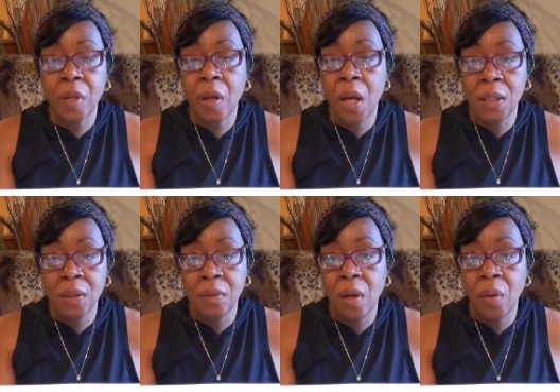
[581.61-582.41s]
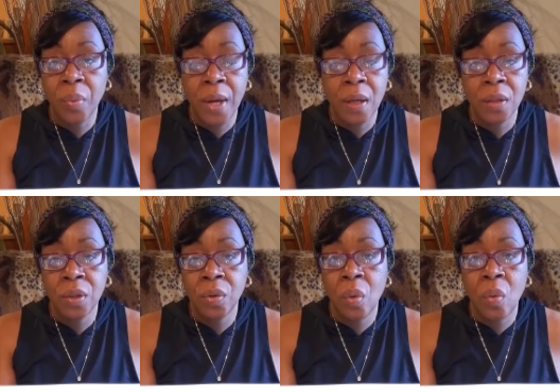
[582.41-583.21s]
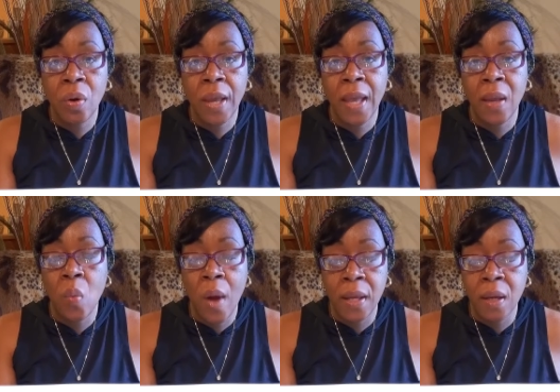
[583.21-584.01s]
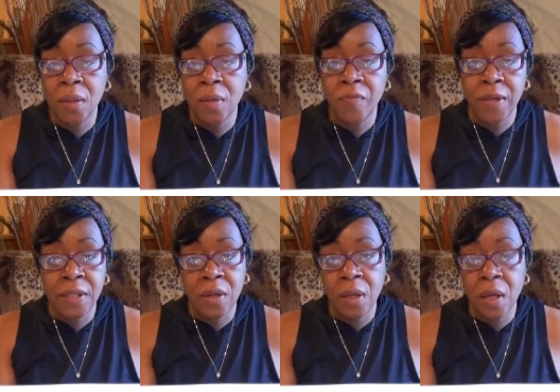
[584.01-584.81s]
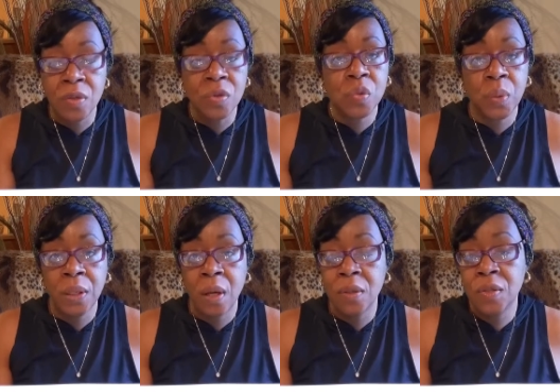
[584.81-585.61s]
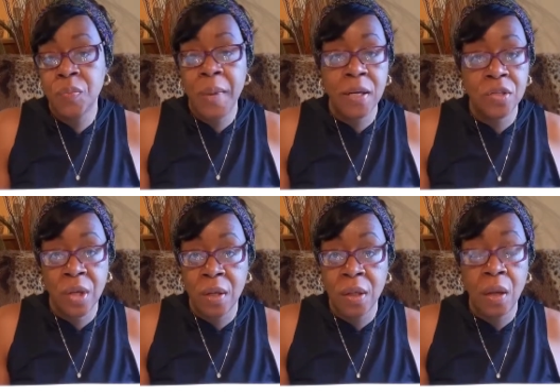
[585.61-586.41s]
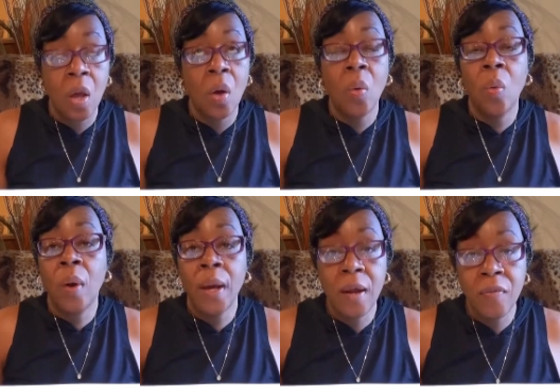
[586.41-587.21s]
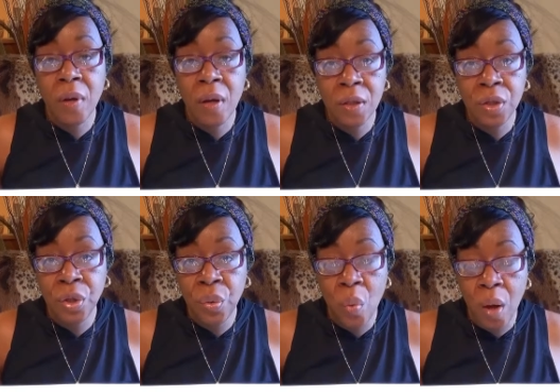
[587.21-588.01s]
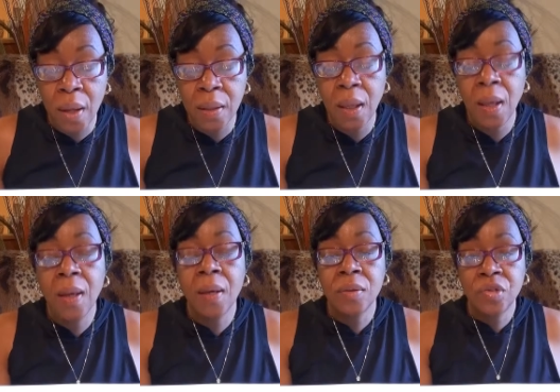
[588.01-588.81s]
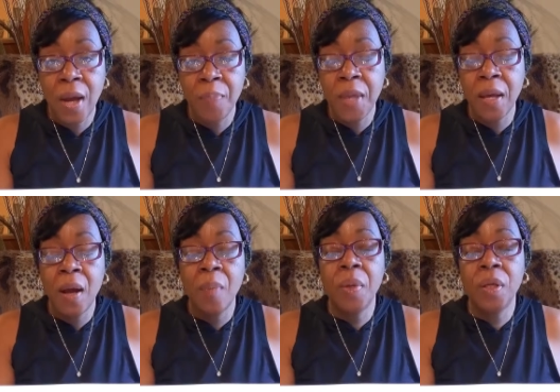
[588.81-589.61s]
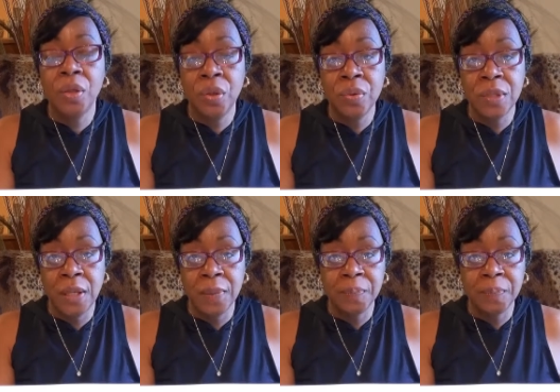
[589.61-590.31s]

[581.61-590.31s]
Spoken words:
onion, a red onion or a white onion, Vidalia onion, sweet onion, Spanish onion, whatever onion you want. Chop that up, use it.